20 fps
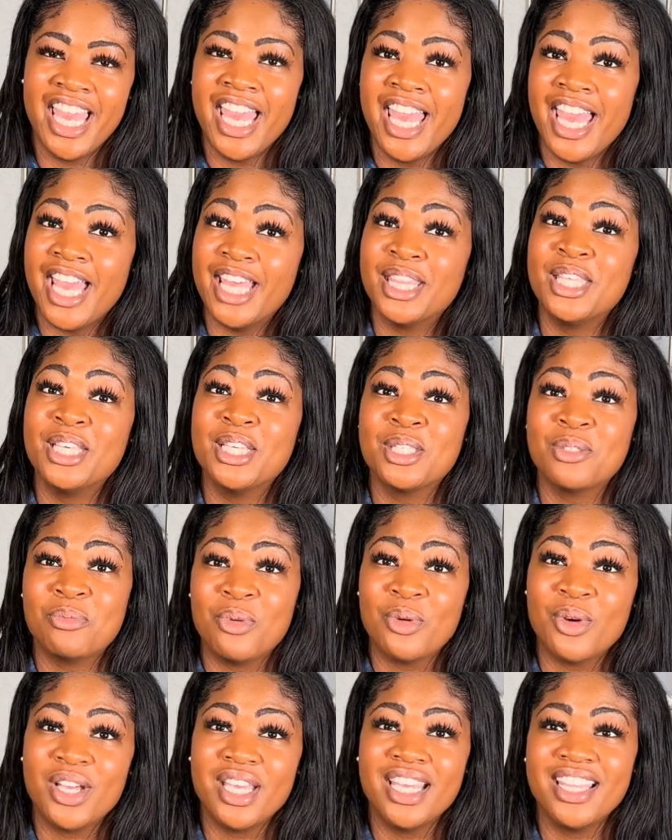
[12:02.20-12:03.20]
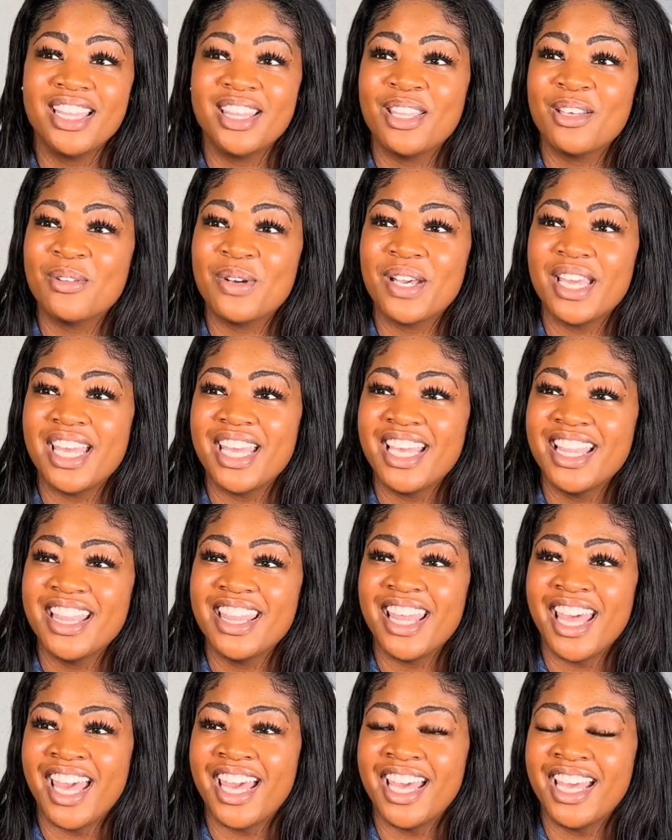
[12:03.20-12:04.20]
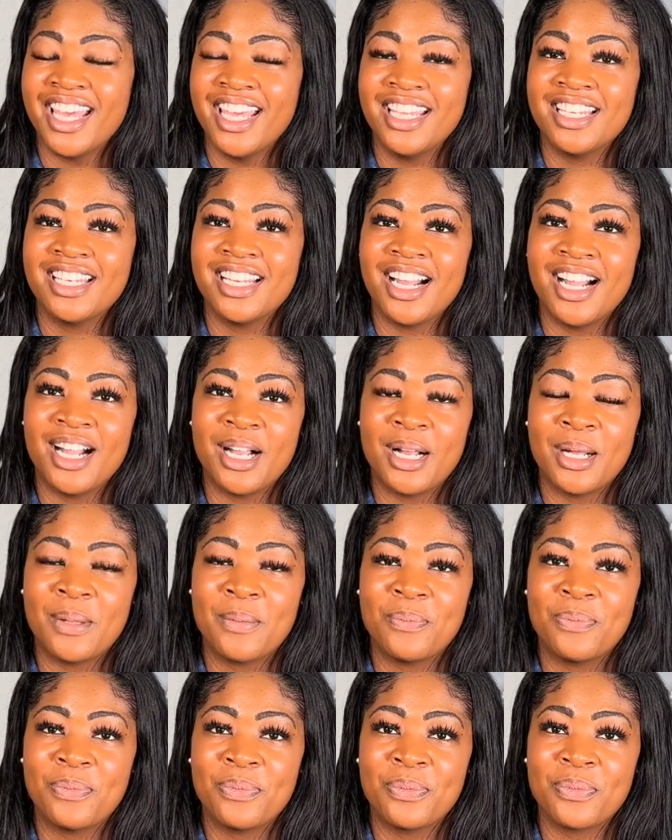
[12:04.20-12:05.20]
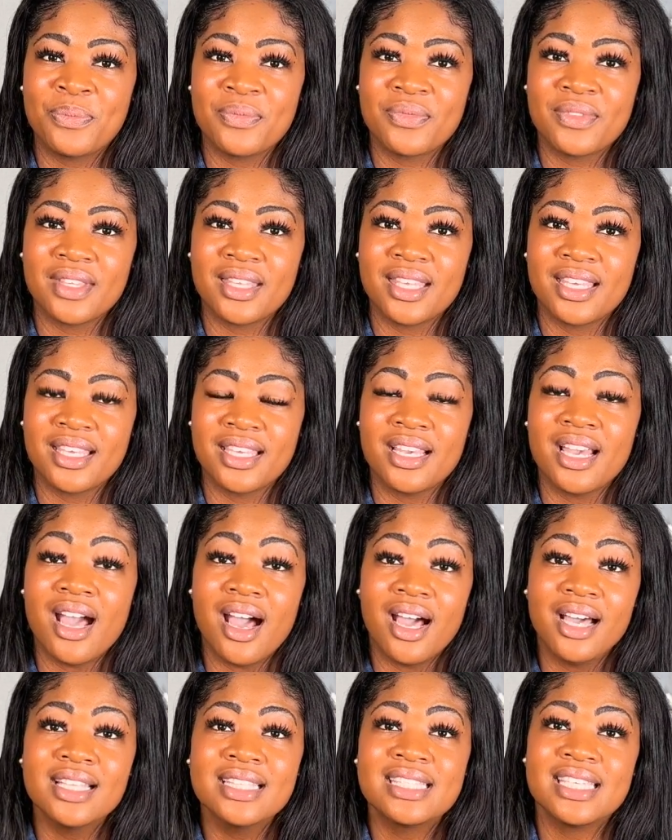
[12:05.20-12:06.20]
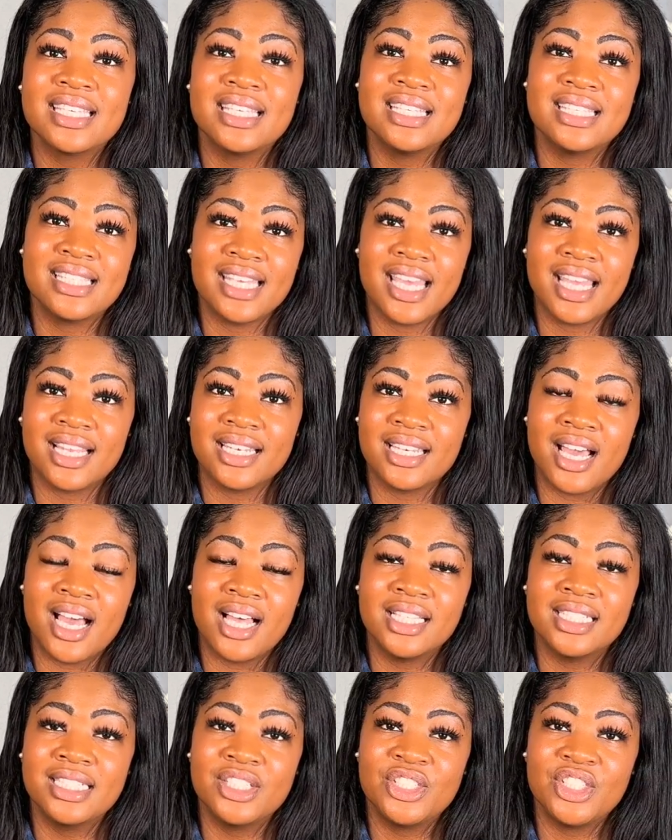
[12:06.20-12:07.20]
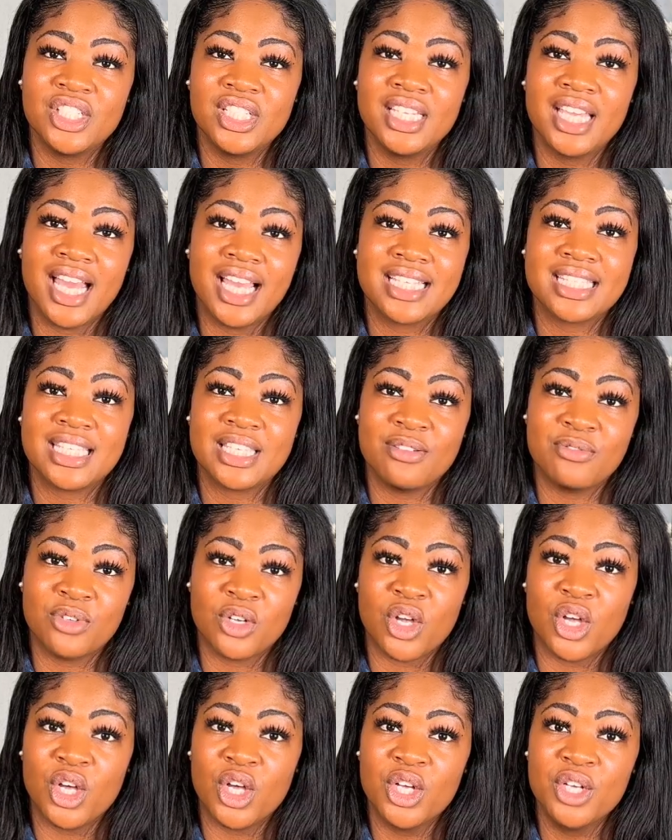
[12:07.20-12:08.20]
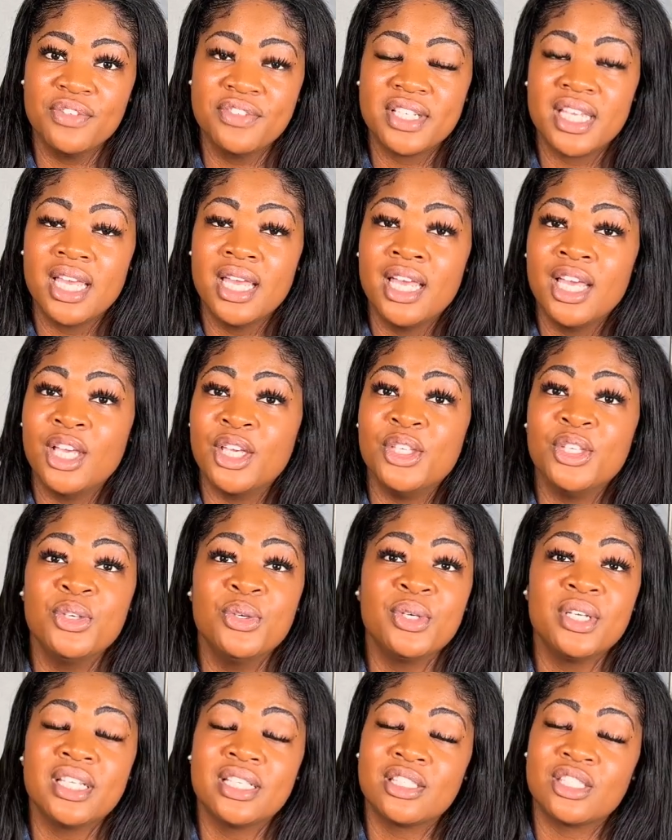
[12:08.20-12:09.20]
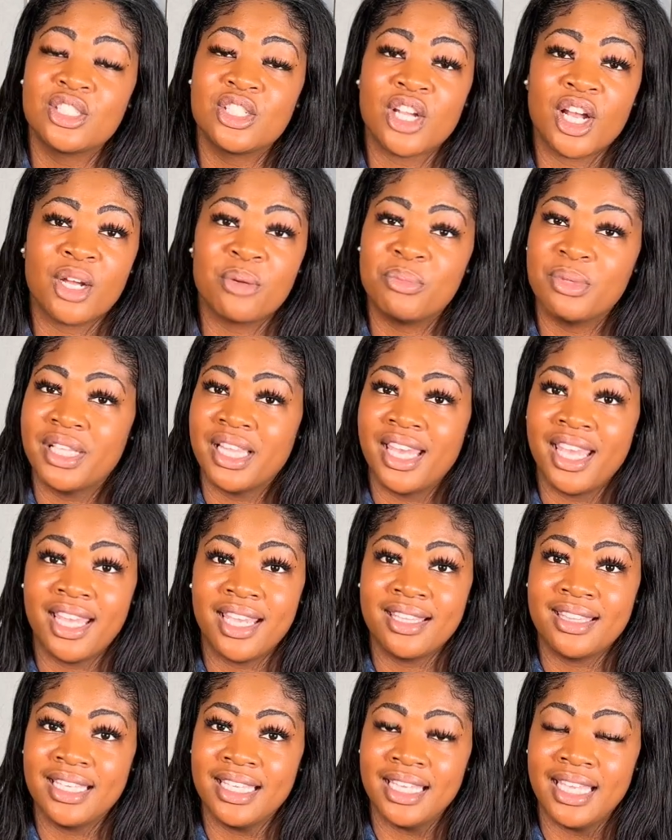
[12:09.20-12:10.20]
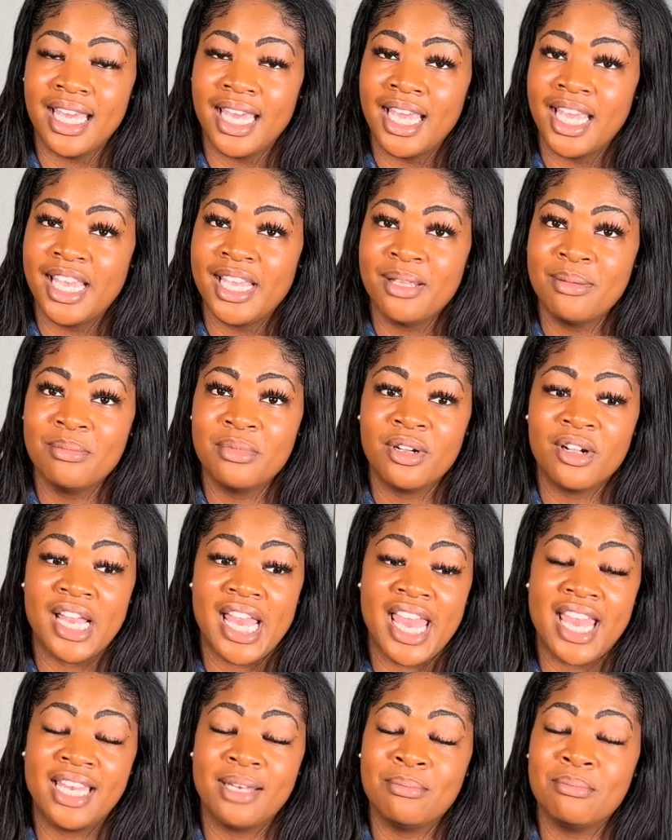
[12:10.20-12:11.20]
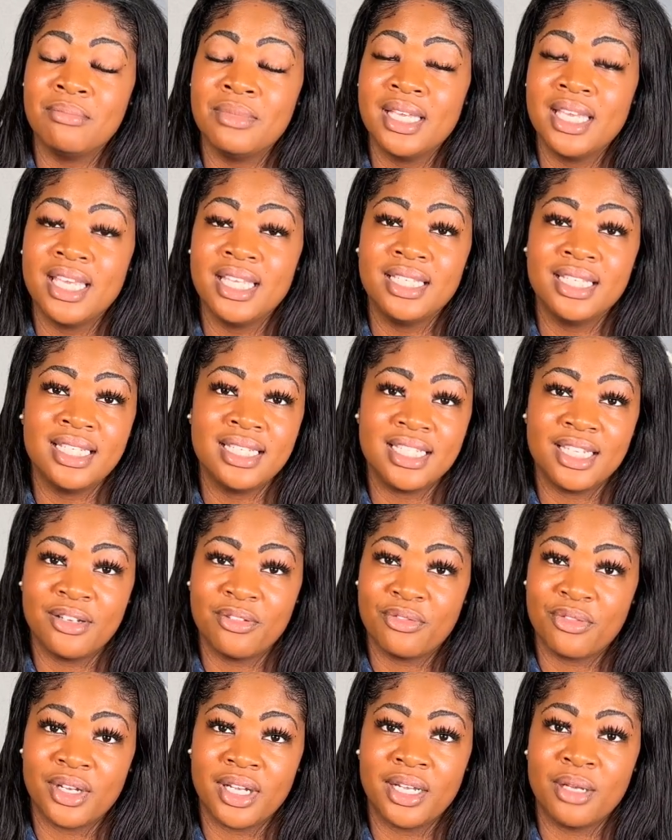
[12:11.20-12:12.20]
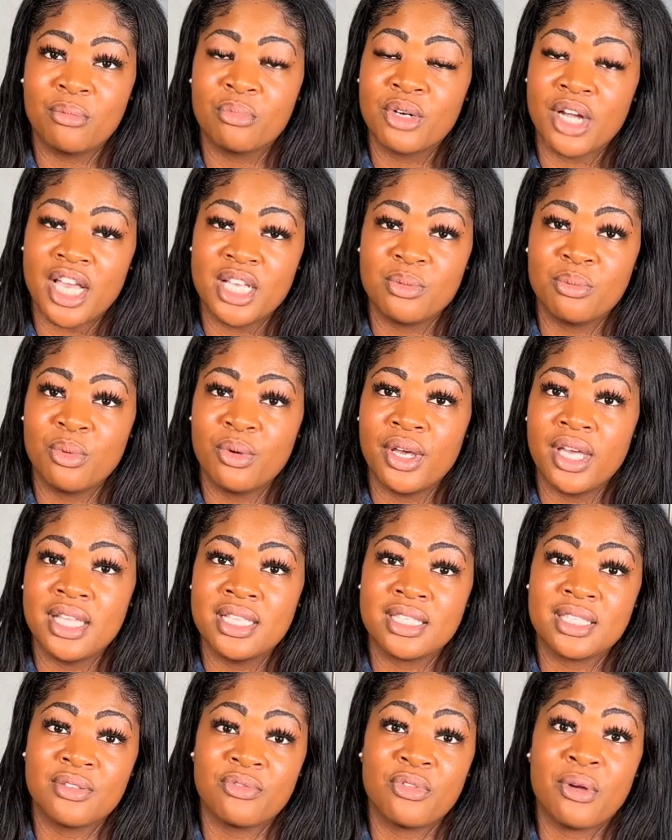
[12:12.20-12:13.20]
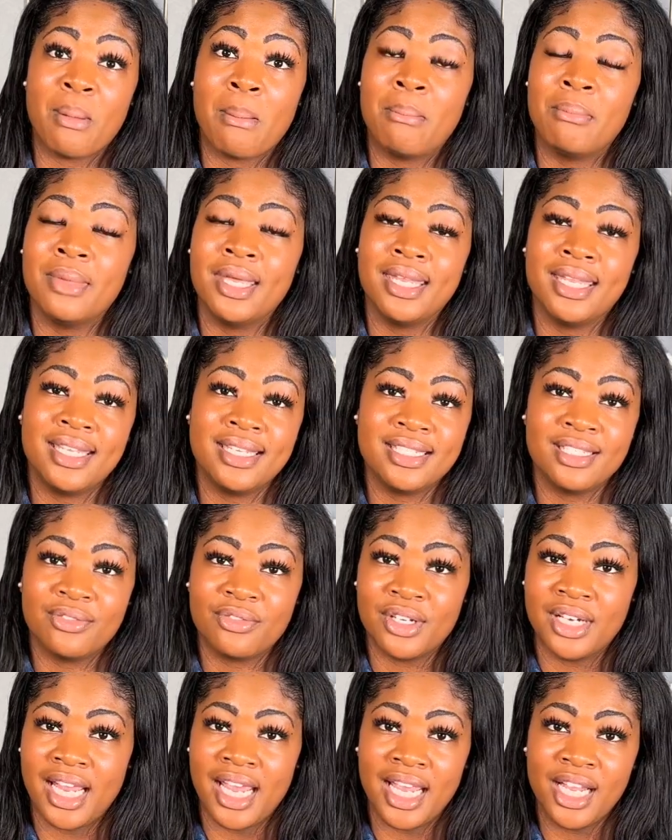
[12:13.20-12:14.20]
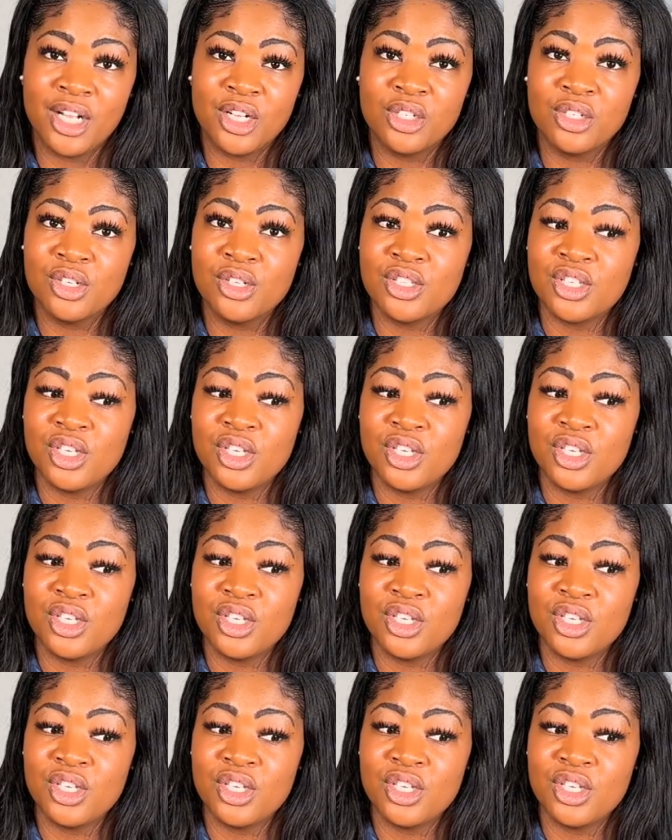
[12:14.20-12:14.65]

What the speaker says: At this point, the way that content technology has evolved, you can start playing in the game at many different price points from many different angles.